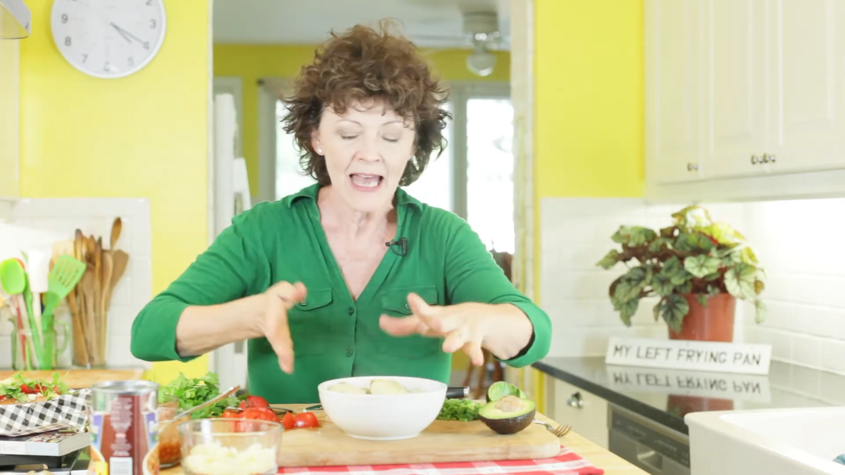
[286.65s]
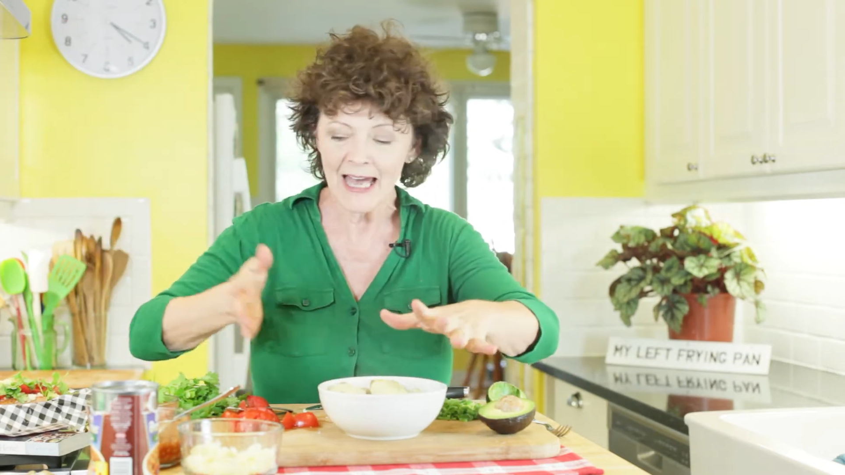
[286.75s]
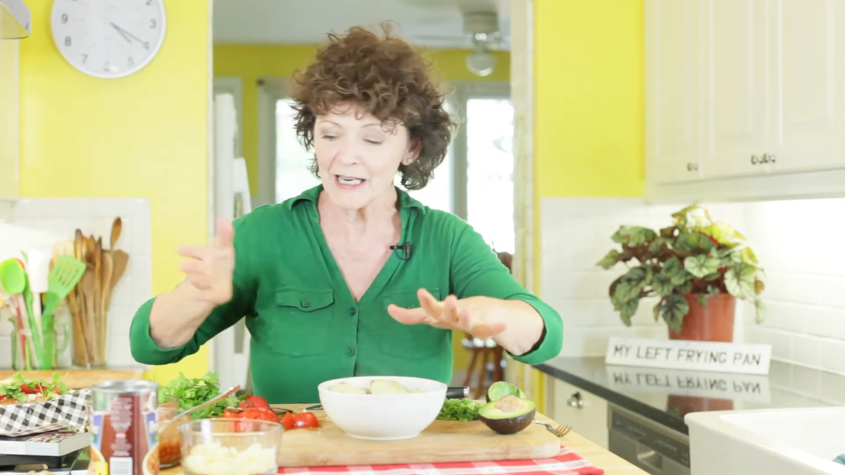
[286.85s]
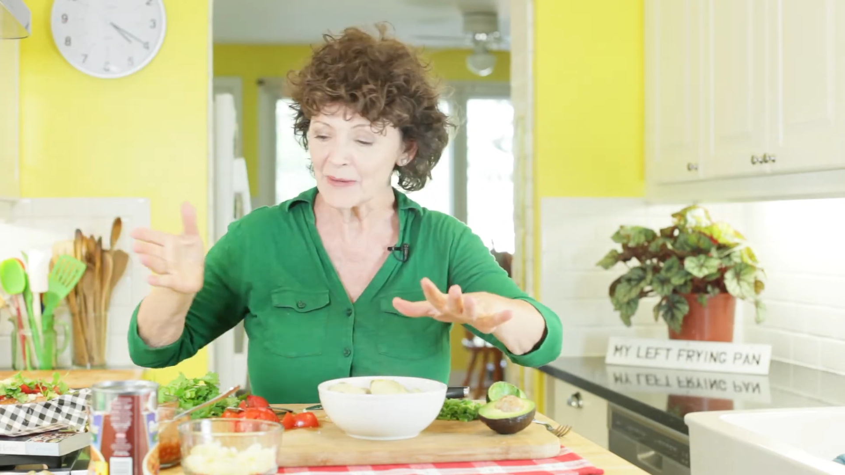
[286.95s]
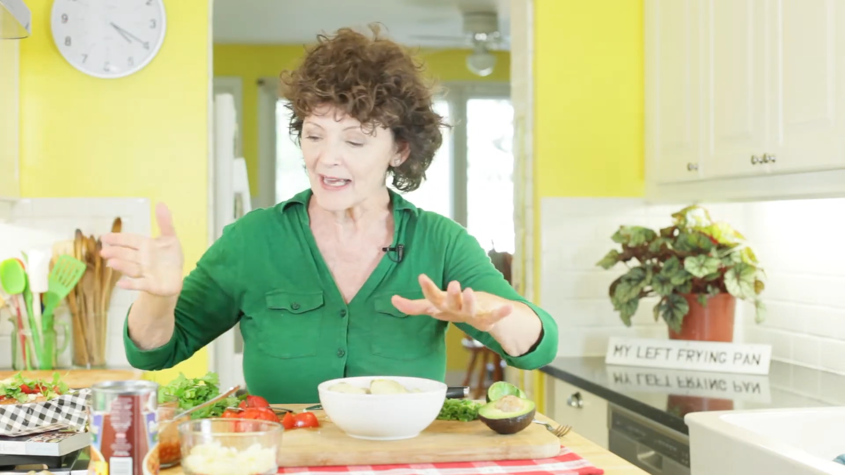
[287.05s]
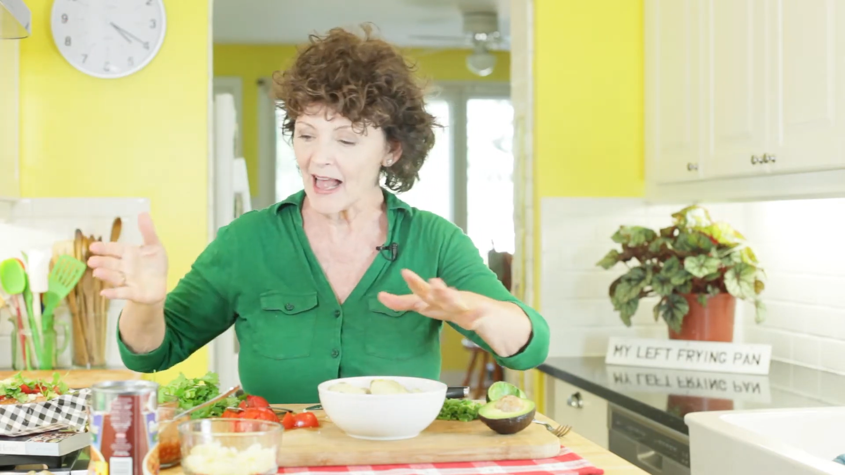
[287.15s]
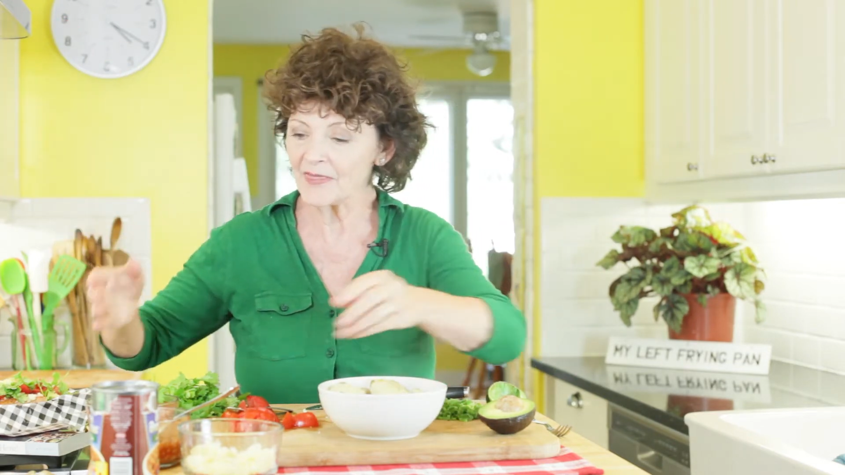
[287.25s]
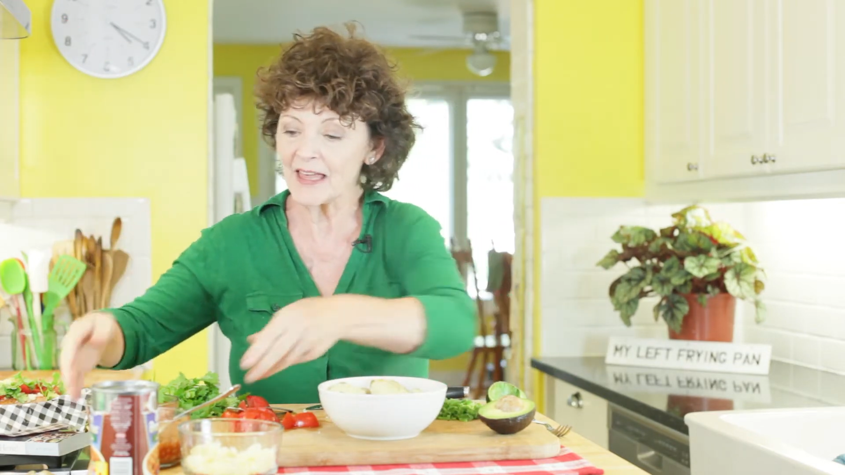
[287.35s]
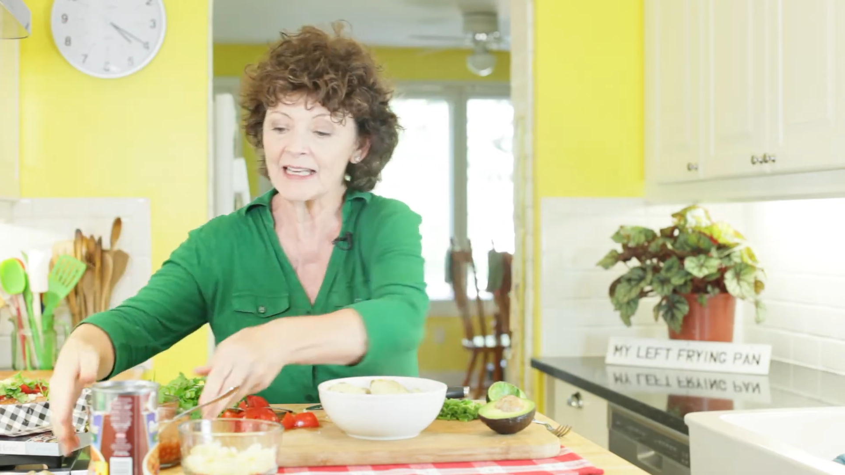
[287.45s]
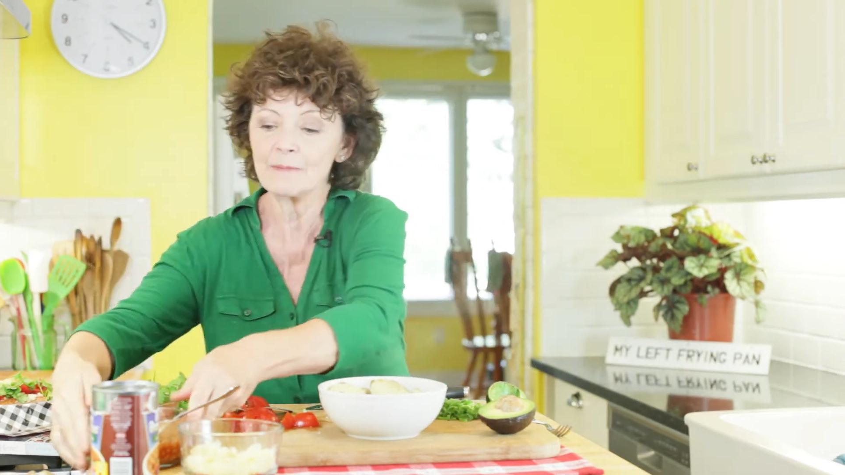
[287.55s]
Anyway,
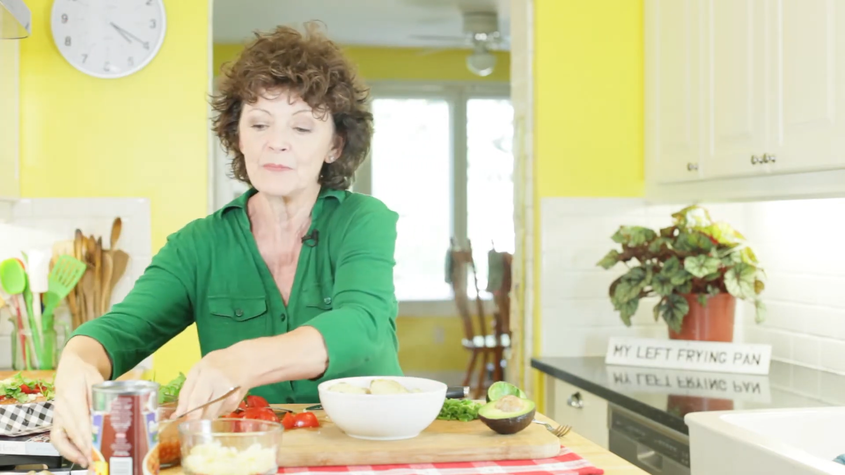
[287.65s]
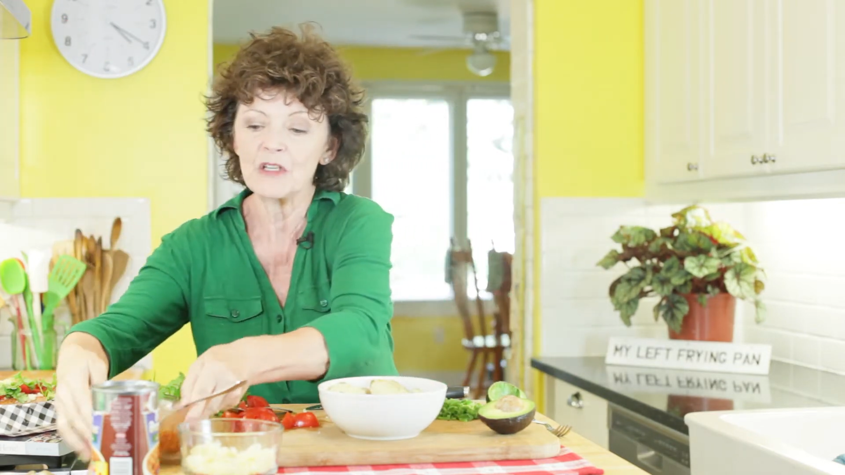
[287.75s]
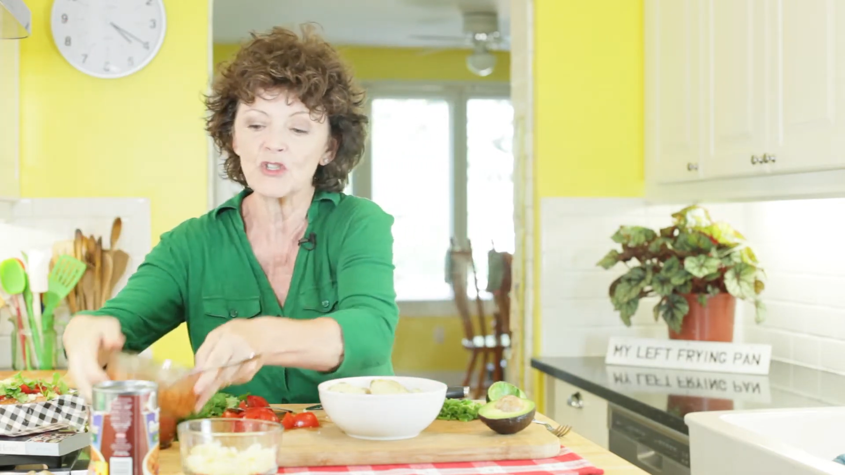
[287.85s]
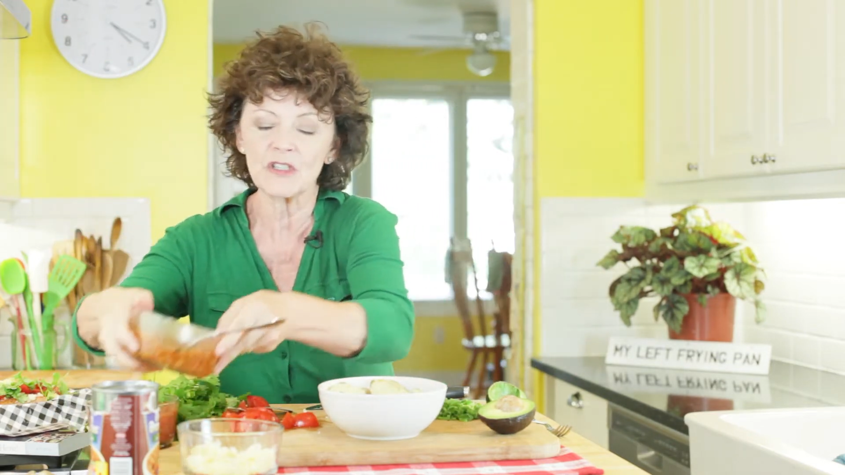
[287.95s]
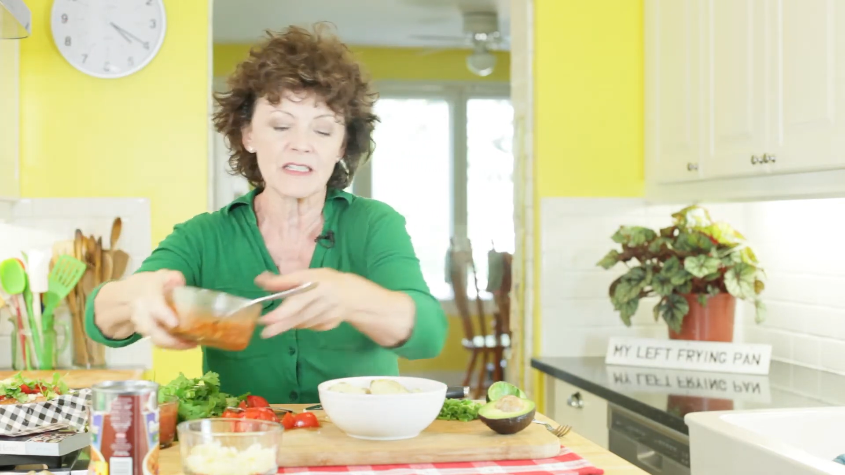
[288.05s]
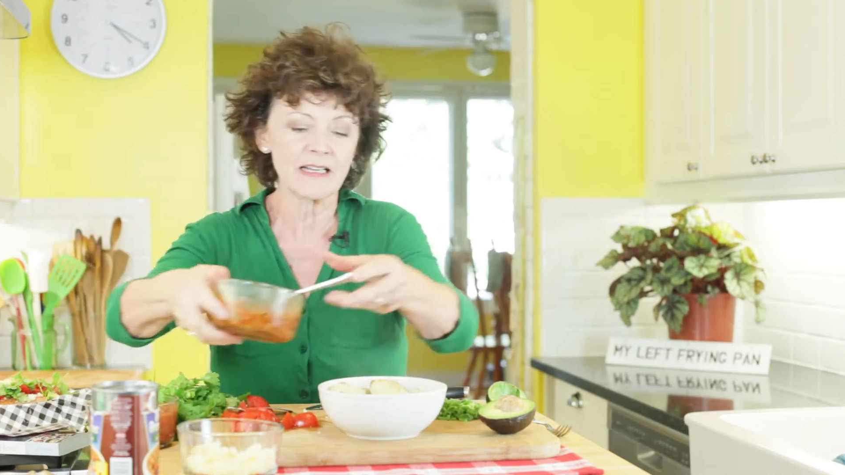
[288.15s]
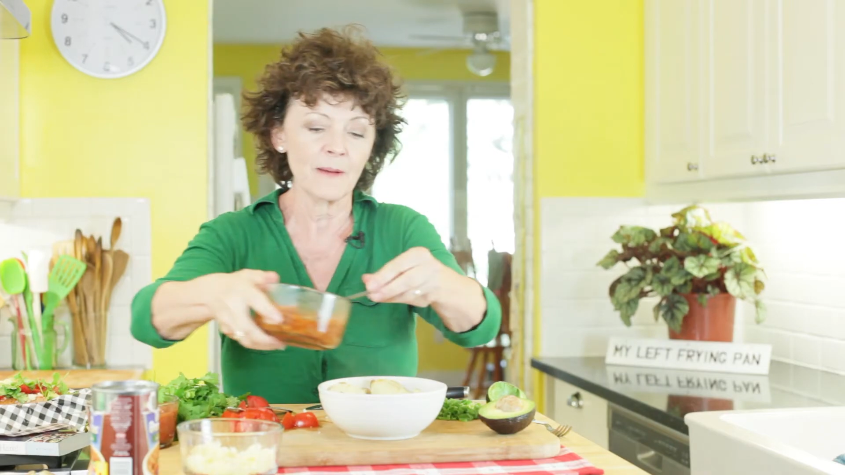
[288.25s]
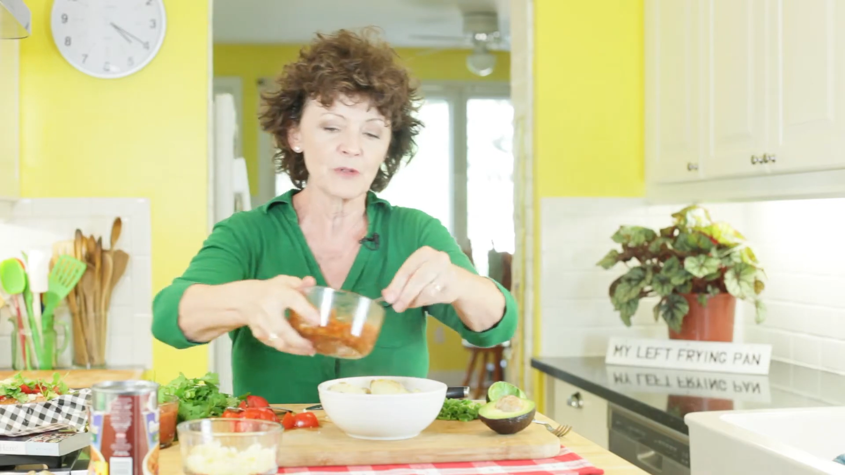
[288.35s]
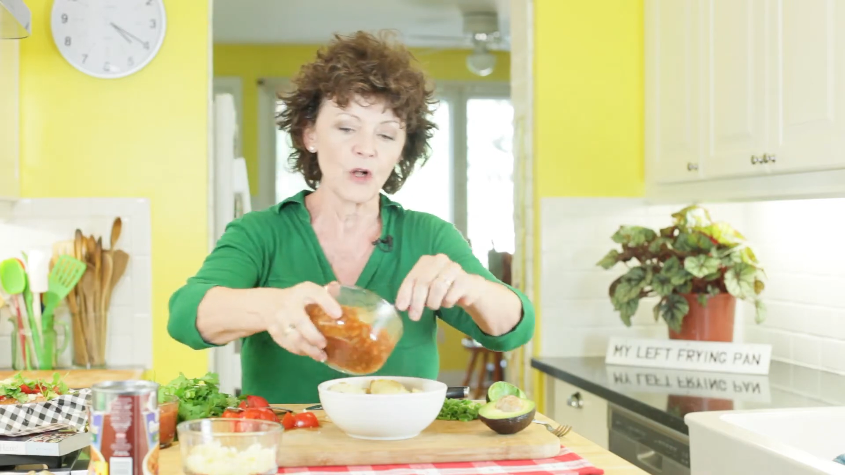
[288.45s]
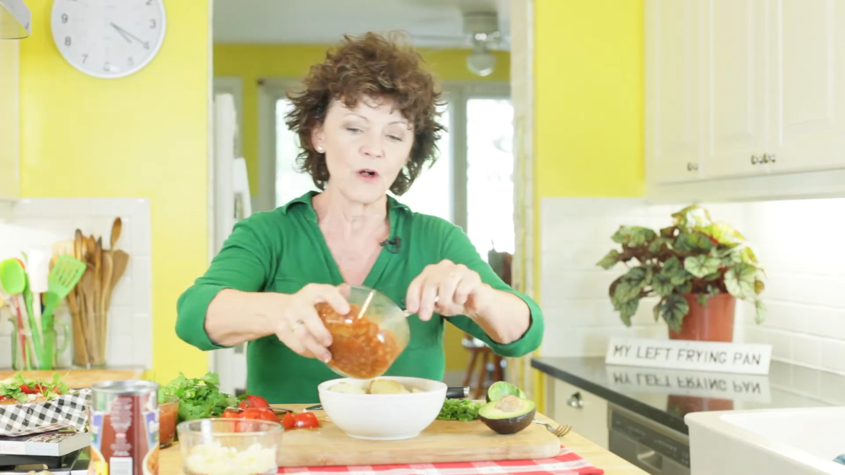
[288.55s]
and then he just dumped